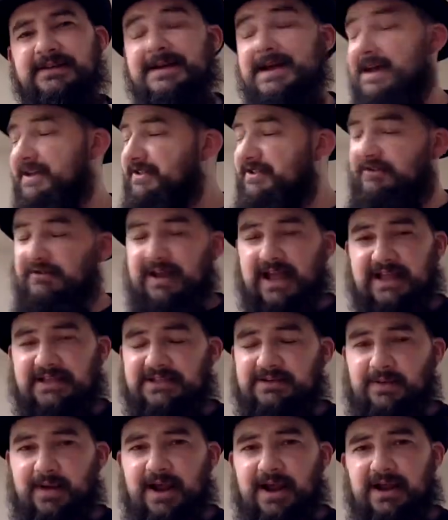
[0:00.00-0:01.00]
I do like
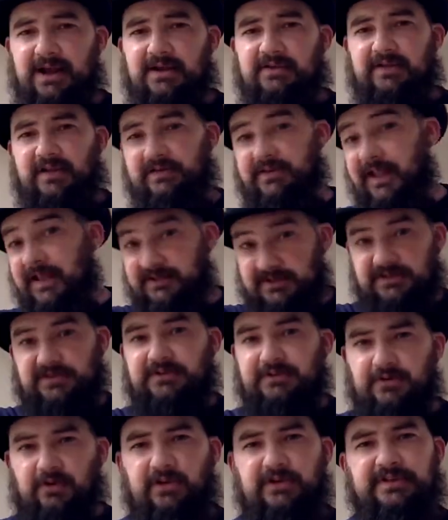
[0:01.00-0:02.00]
to act. I'd like to
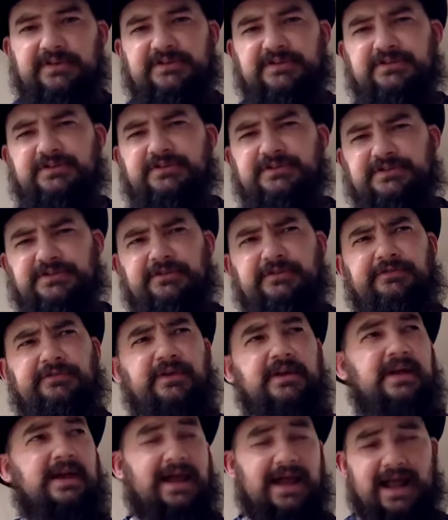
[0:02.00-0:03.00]
do all this sort of stuff.
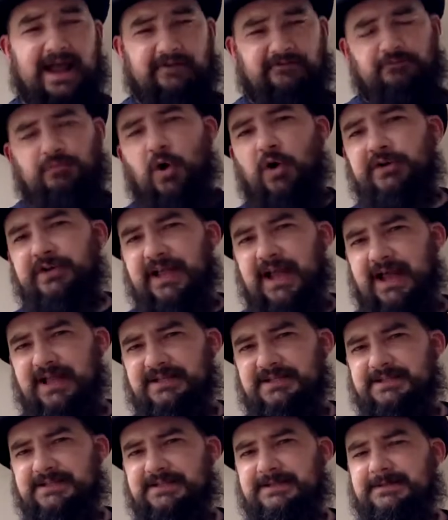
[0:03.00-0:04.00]
I have
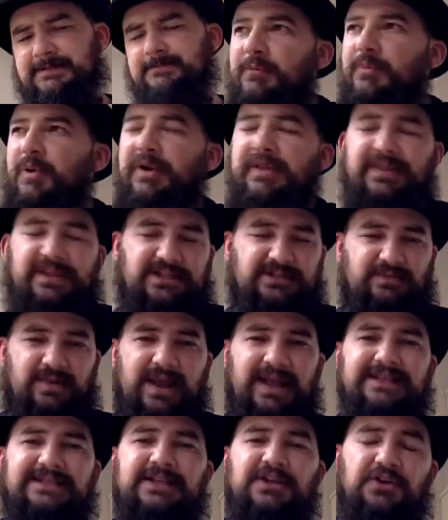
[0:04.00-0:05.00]
podcasts. Put it this
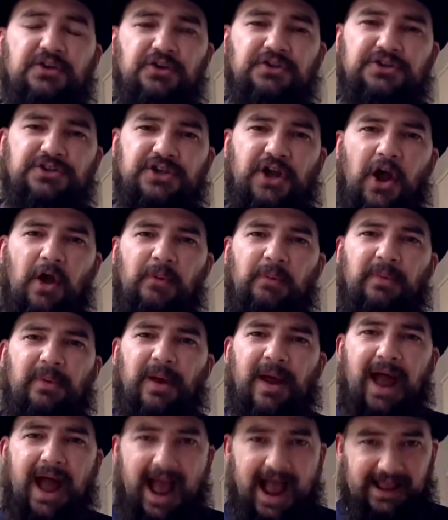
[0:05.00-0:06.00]
way, it's a good job.
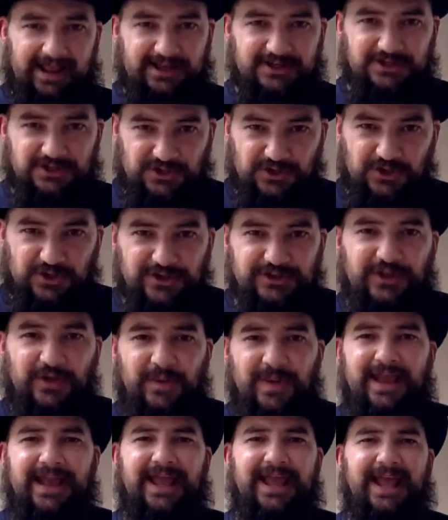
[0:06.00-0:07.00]
I enjoy
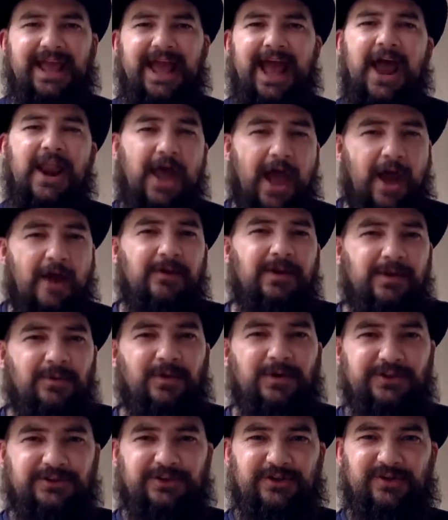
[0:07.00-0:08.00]
doing it and only
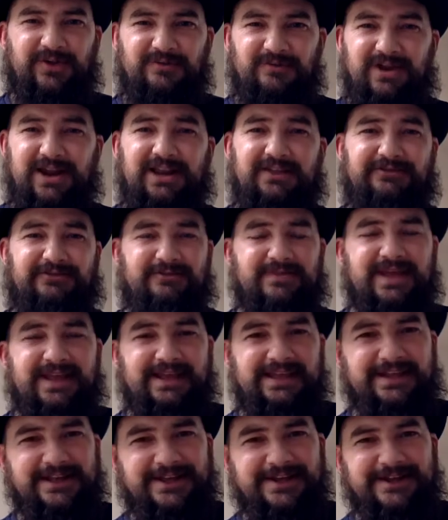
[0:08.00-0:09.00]
want to do it really for
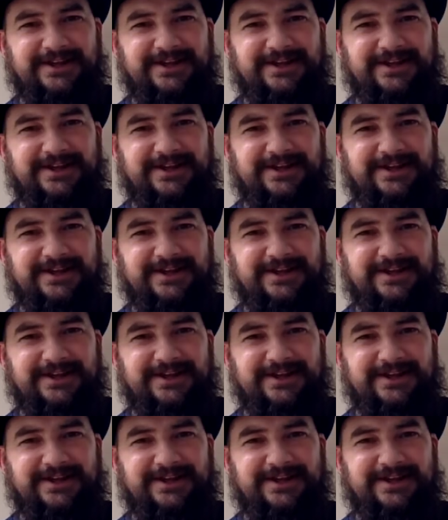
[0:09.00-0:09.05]
me.